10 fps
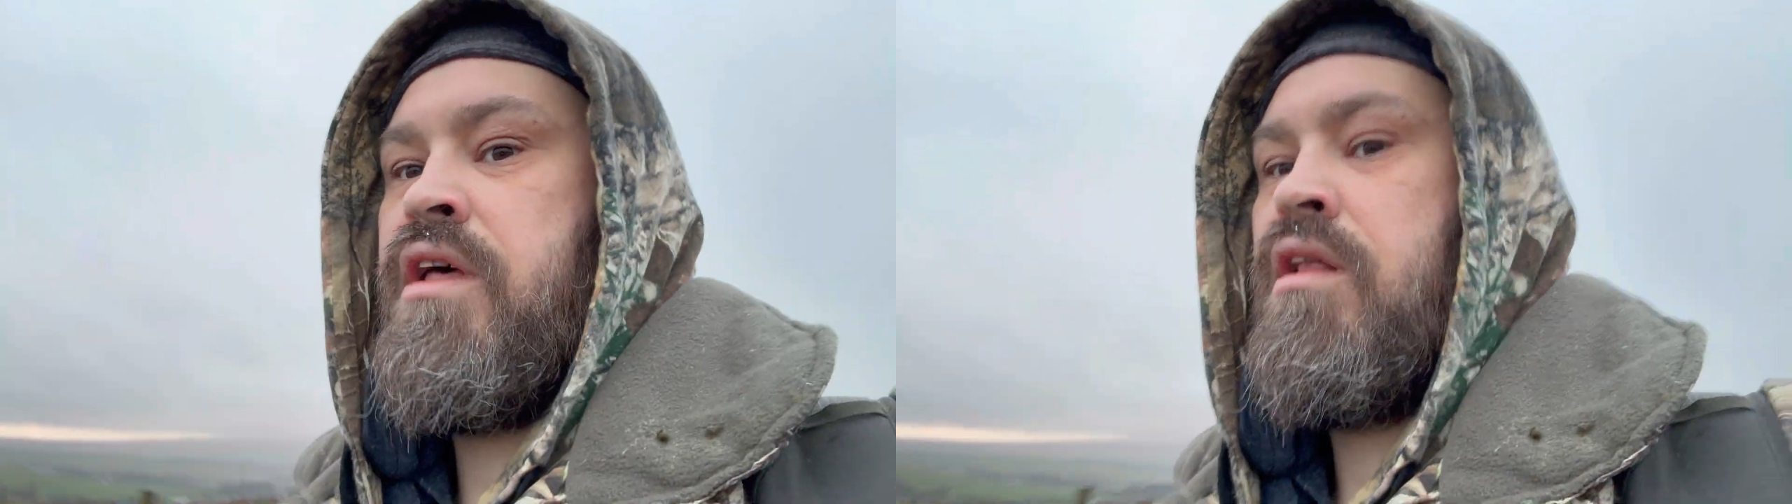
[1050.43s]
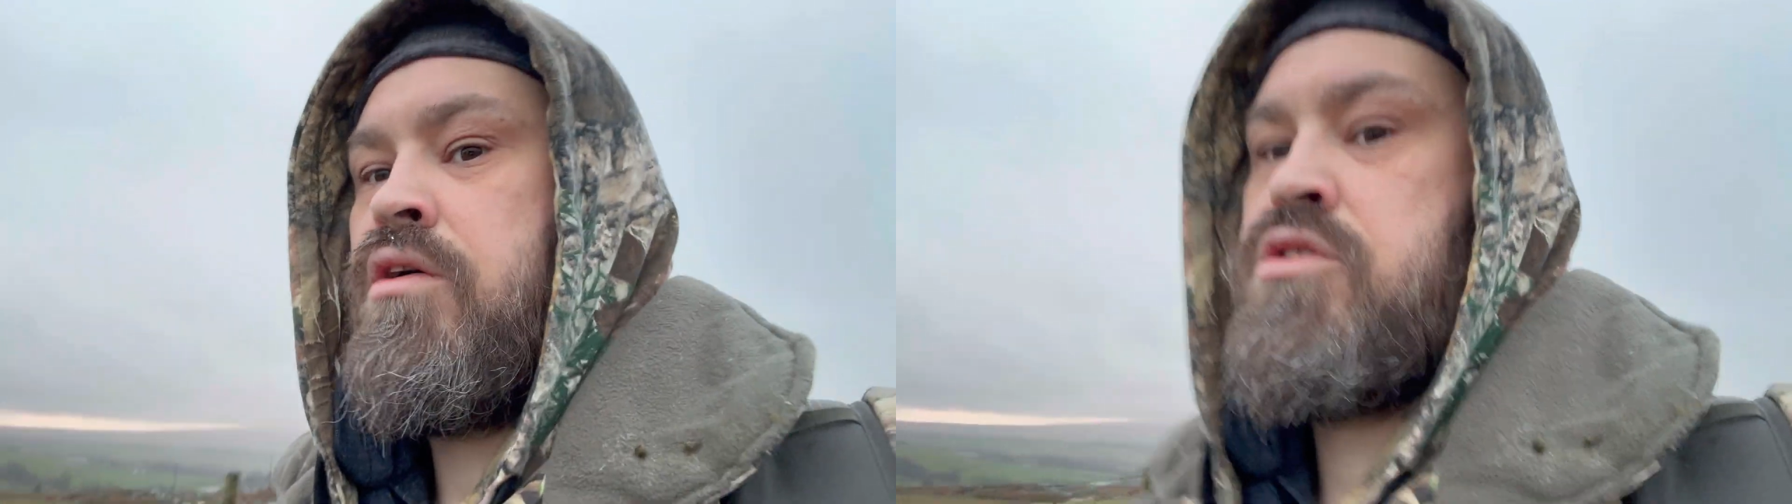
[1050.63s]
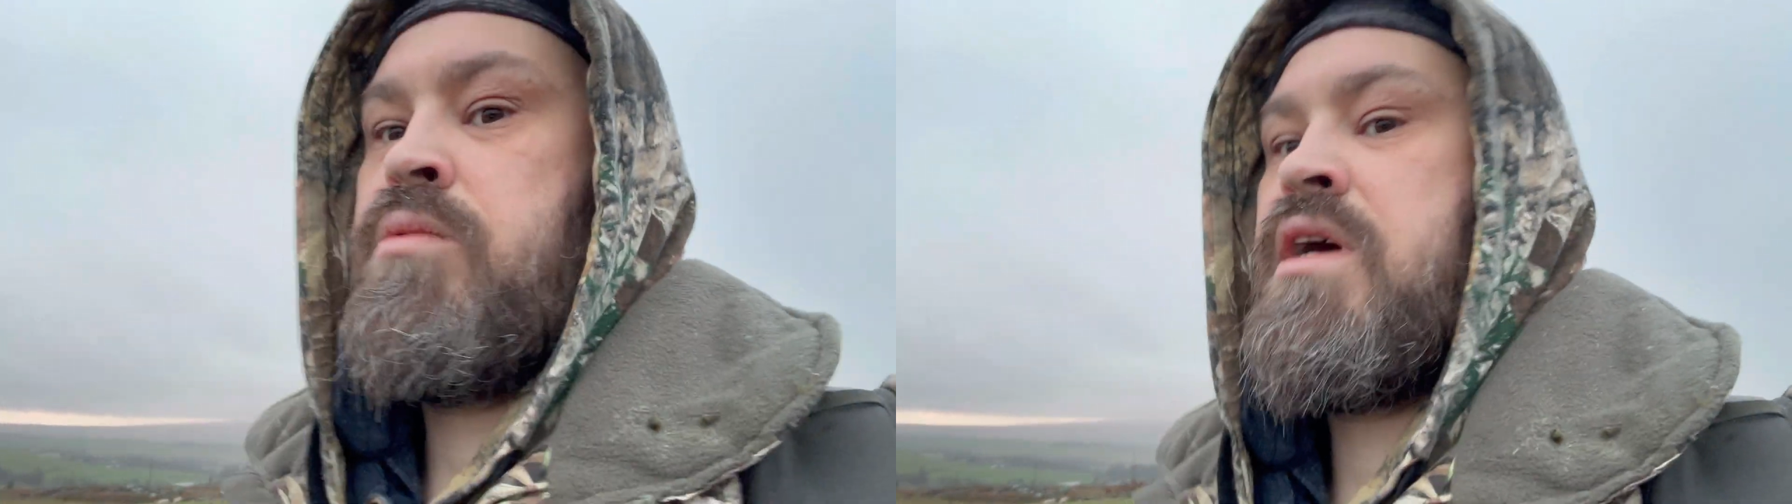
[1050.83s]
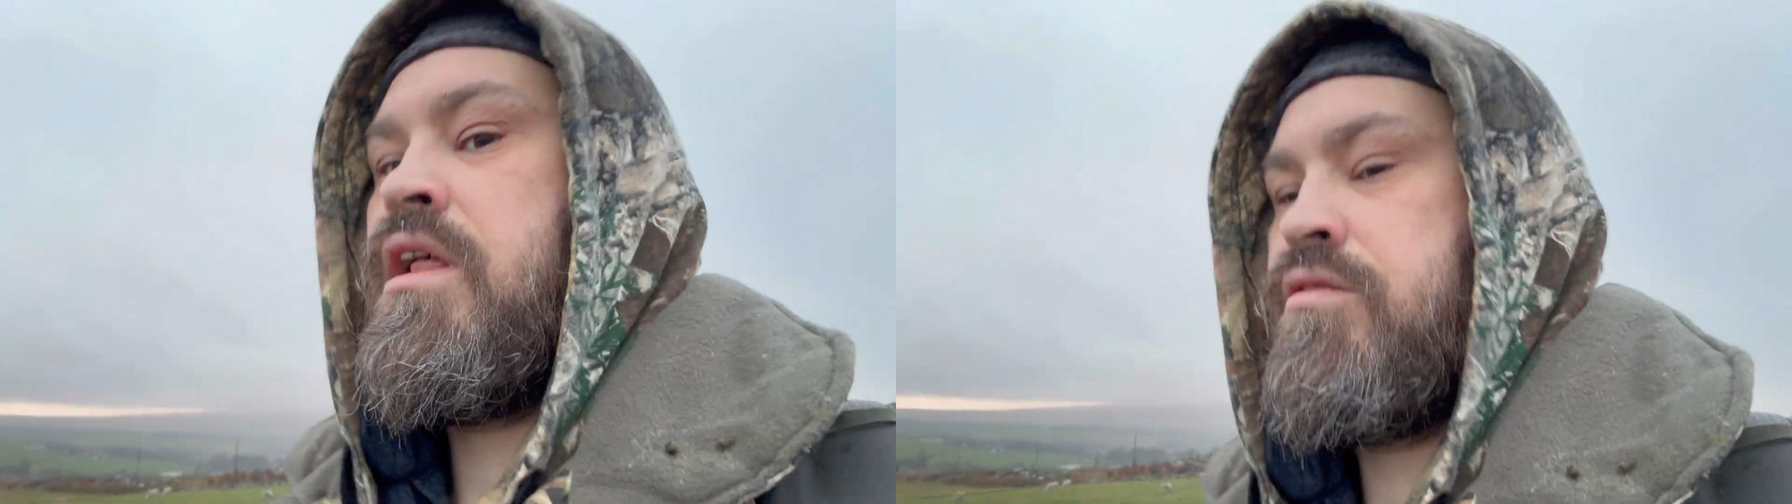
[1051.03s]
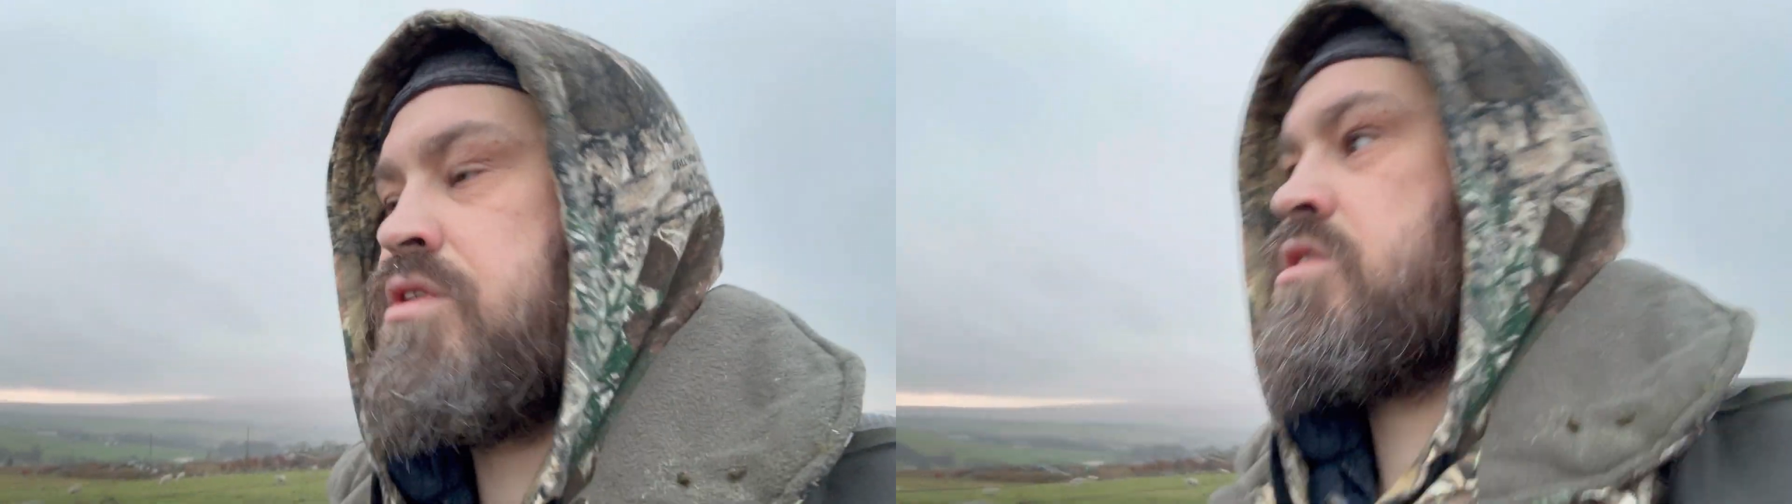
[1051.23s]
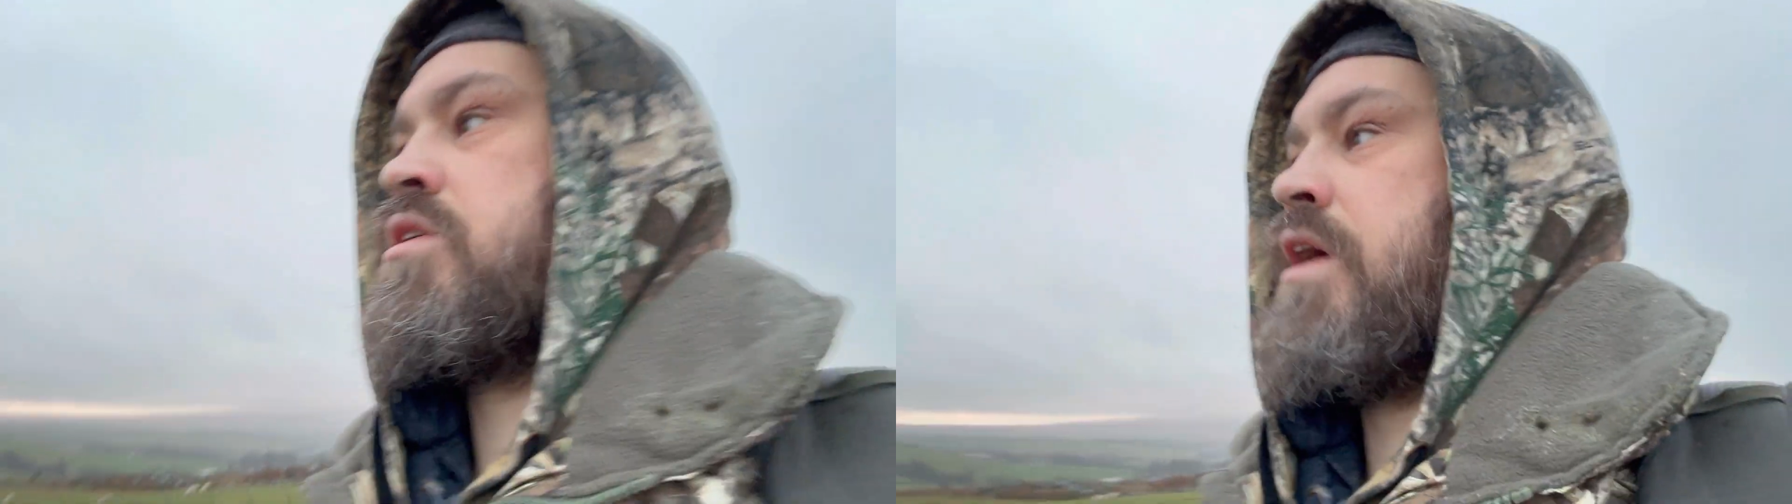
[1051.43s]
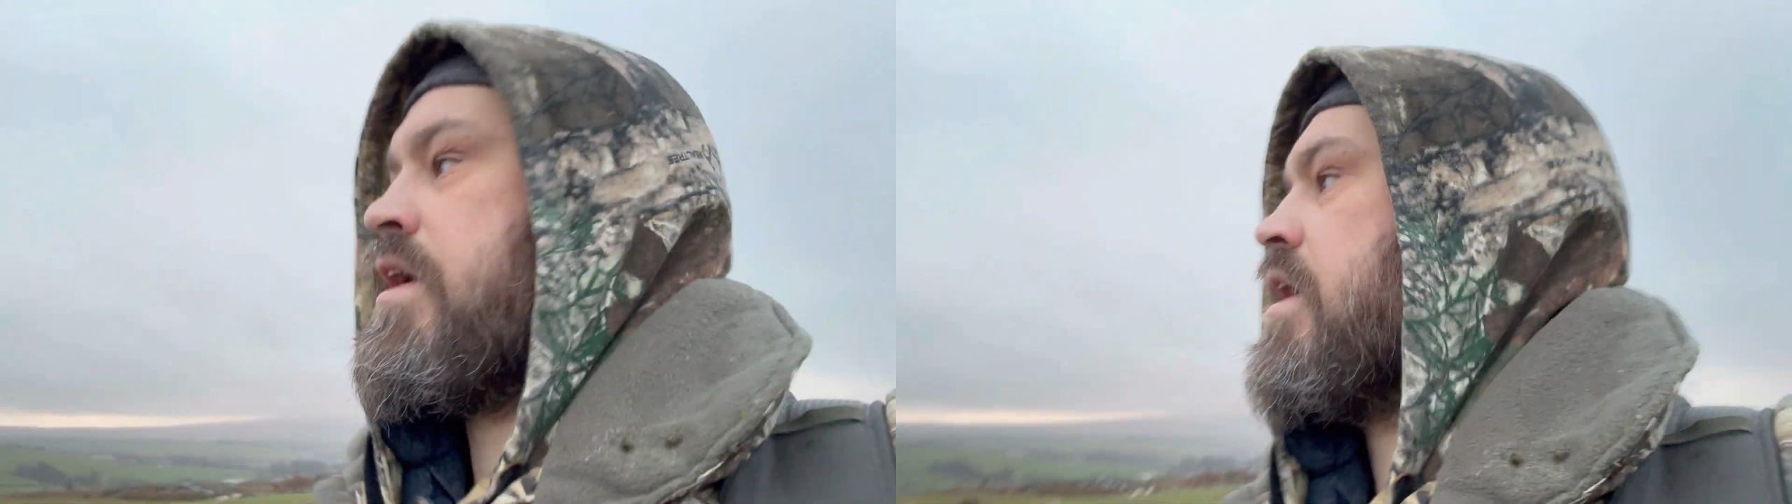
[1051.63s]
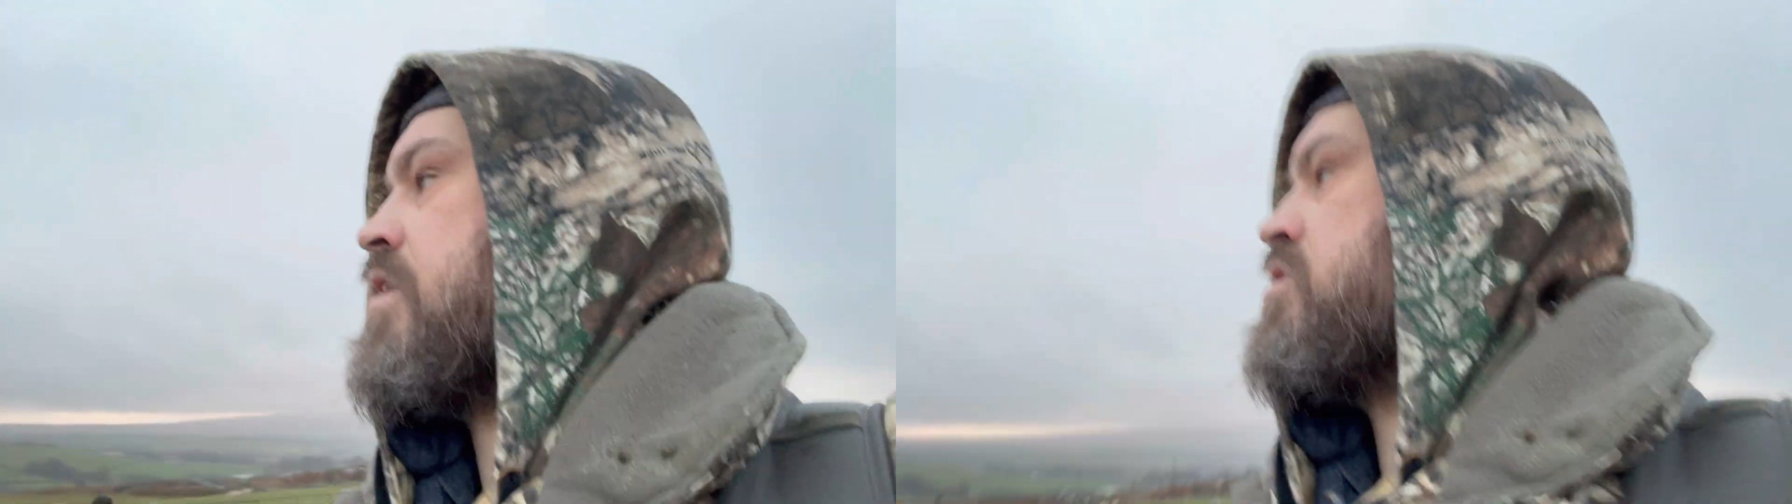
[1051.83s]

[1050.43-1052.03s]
lost some calories today, guys.